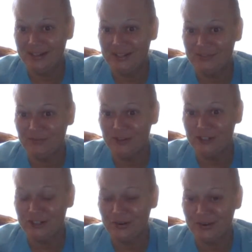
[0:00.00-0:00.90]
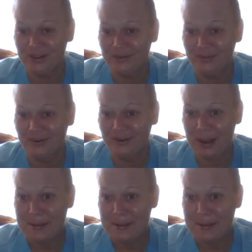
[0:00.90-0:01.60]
is for sure head work.